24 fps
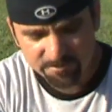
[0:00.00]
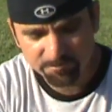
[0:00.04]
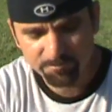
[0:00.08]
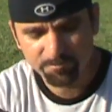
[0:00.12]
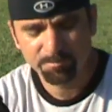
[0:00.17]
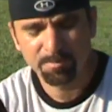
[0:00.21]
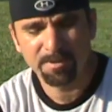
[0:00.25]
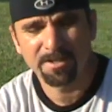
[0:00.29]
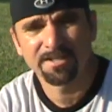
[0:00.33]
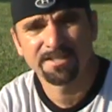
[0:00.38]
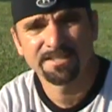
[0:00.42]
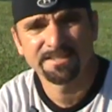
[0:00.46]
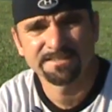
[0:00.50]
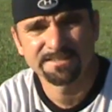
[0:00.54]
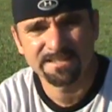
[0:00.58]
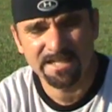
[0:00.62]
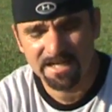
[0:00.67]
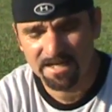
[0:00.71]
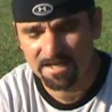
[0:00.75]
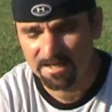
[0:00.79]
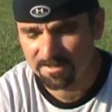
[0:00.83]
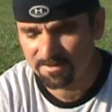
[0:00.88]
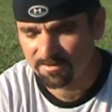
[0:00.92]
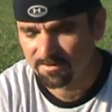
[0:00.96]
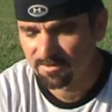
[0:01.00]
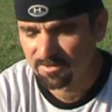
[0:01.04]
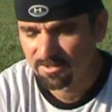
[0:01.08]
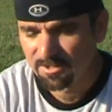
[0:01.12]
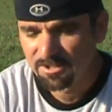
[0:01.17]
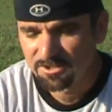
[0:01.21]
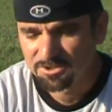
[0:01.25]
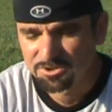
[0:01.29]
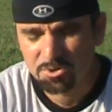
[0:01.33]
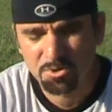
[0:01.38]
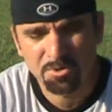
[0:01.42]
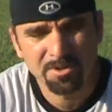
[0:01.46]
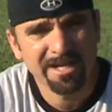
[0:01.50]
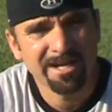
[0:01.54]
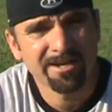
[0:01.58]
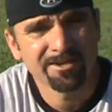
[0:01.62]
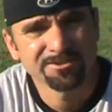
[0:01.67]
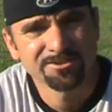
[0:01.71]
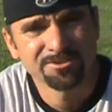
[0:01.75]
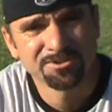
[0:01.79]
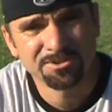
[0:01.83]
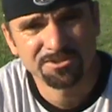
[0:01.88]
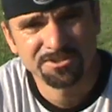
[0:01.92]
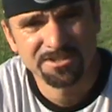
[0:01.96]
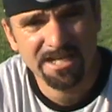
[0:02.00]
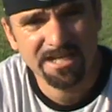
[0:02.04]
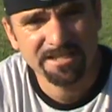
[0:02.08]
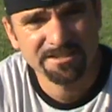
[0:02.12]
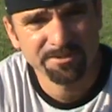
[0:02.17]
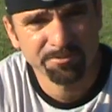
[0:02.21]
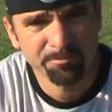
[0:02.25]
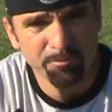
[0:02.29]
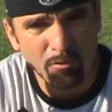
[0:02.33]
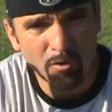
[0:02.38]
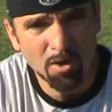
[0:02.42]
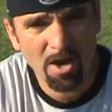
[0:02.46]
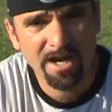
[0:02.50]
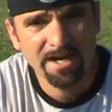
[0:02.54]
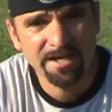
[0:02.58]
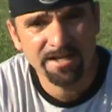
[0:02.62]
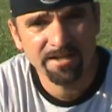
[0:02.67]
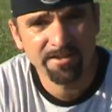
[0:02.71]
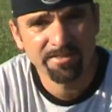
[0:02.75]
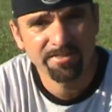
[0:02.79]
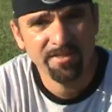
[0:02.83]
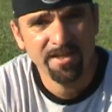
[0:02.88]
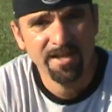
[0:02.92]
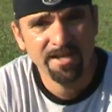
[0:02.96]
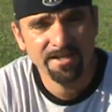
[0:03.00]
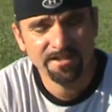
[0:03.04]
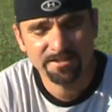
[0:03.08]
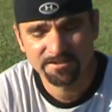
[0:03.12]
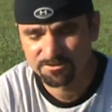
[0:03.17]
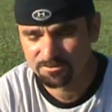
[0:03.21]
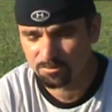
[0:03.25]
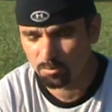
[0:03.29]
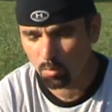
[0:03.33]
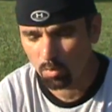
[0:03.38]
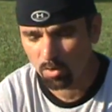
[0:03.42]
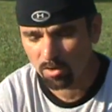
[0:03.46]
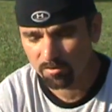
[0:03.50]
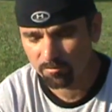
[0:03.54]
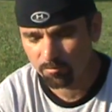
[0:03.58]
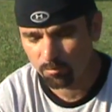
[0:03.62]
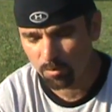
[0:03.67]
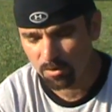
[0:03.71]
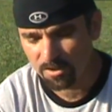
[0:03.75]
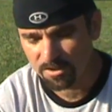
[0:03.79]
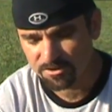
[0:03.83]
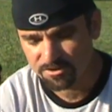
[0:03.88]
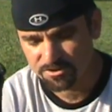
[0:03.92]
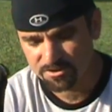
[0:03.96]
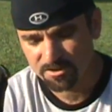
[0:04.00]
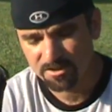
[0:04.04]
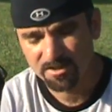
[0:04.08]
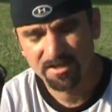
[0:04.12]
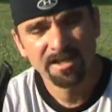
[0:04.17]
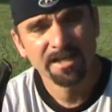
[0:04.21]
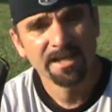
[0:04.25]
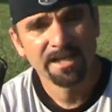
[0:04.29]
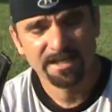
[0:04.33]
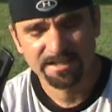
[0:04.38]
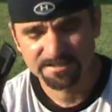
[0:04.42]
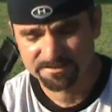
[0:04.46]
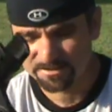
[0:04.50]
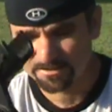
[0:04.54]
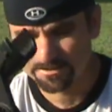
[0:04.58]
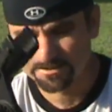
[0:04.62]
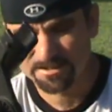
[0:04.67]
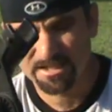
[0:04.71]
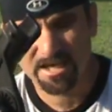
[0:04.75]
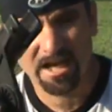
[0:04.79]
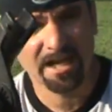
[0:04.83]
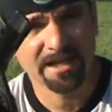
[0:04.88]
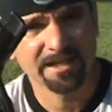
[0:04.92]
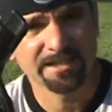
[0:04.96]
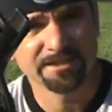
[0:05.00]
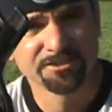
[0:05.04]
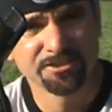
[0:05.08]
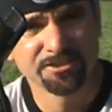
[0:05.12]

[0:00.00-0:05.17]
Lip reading: have been designed to allow us to attach a variety of things, one of which is a Scotty